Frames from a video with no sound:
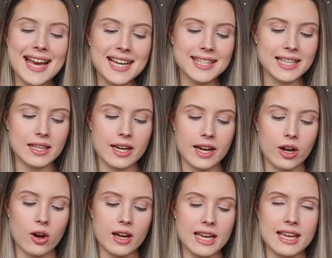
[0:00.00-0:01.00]
next thing that I
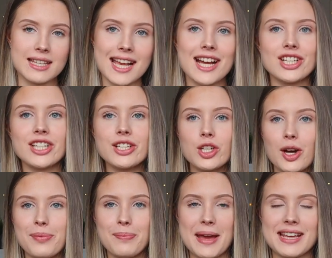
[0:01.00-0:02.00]
got is actually a
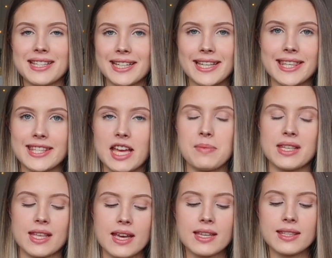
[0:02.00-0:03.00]
top basically the same as
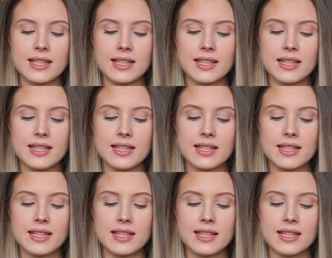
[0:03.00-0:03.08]
this.